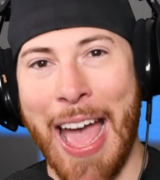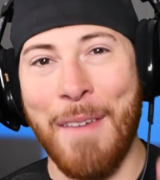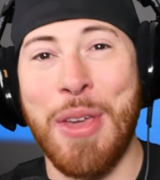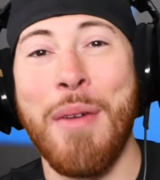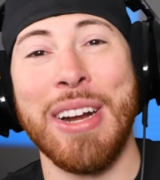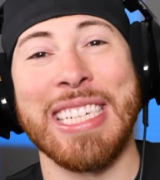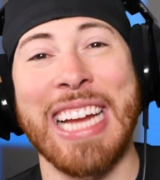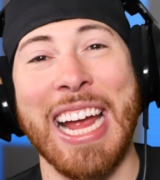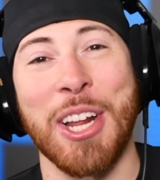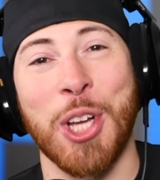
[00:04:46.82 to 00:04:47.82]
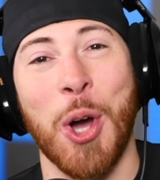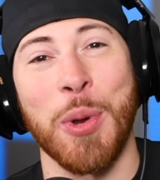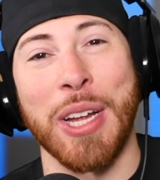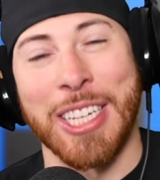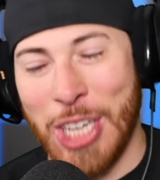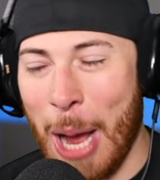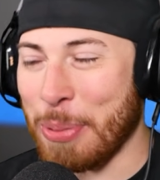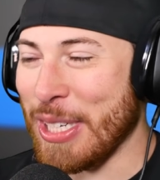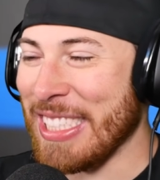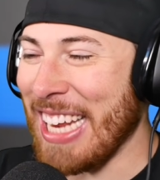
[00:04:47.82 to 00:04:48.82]
Have you ever decided to go to an
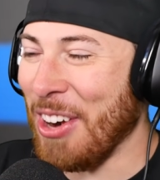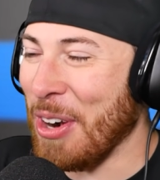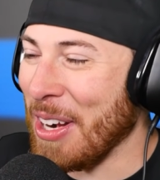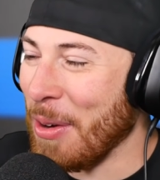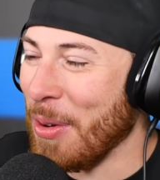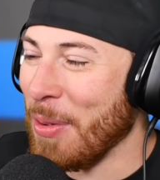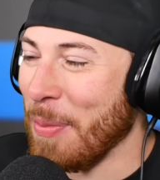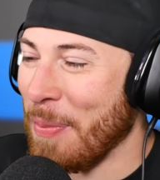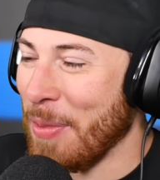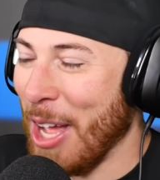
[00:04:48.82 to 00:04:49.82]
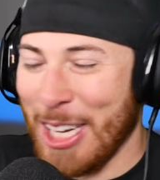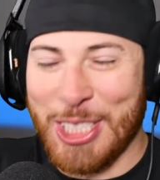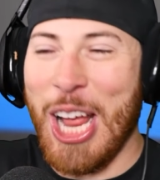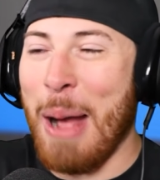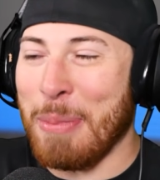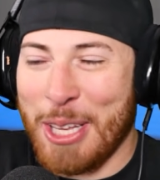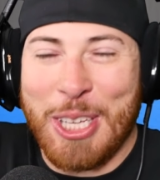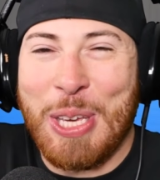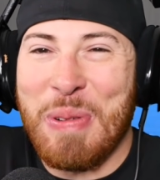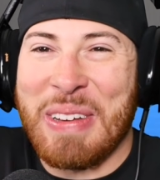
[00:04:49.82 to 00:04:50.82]
adoption center and adopt a
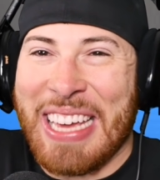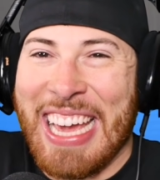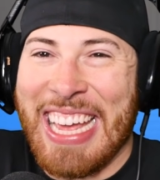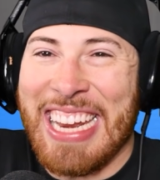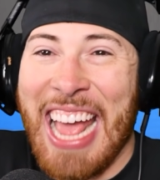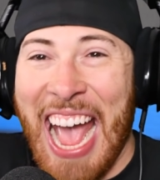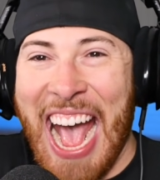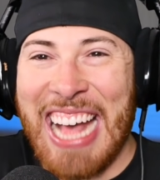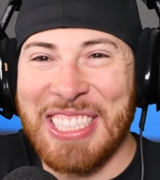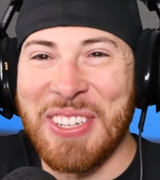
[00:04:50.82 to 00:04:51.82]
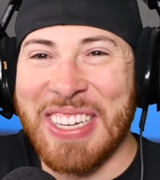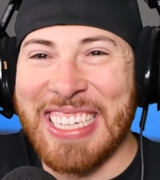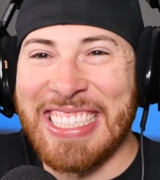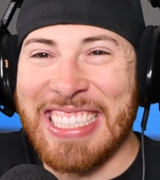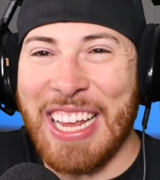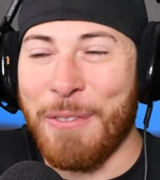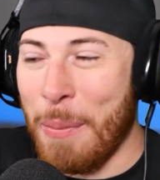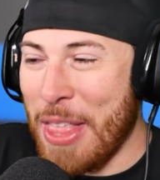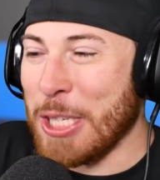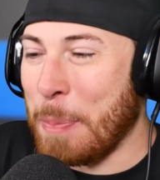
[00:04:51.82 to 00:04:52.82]
cute kitten? As you can see
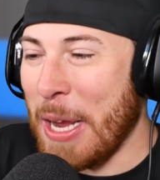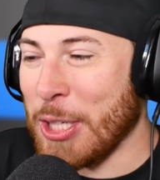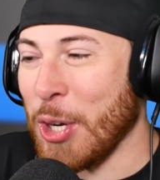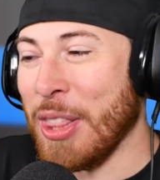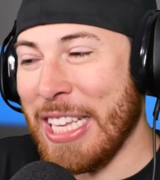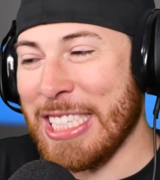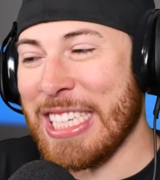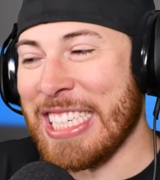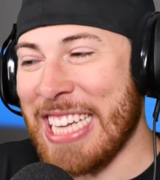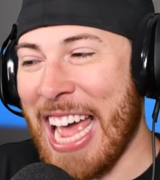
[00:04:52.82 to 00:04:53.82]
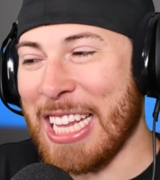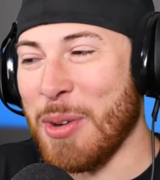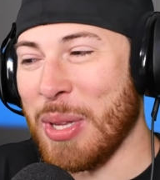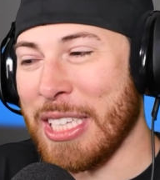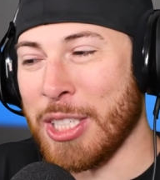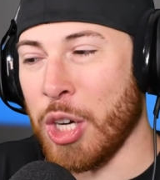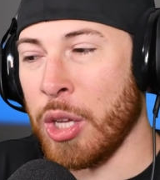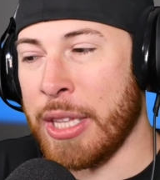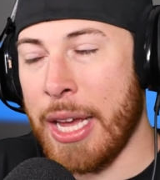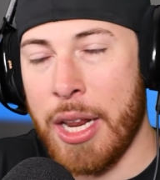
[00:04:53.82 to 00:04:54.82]
from this picture, this is exactly what this girl
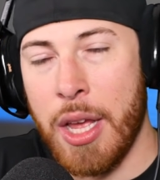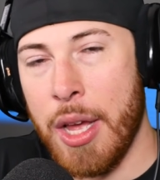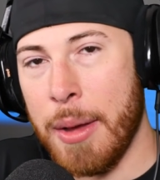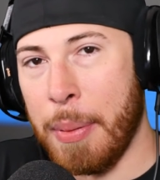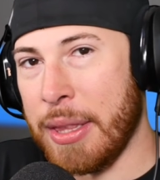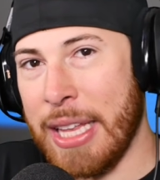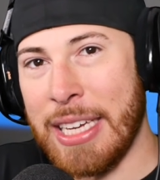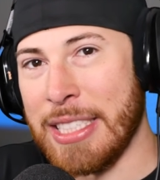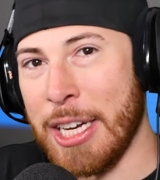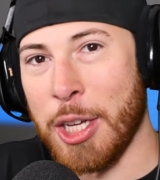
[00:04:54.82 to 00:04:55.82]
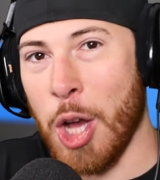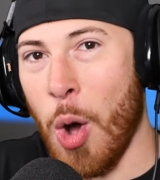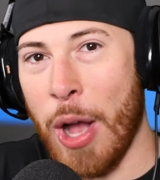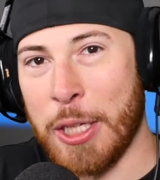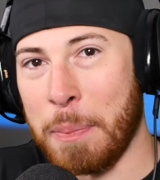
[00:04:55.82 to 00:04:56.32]
did, but things didn't go as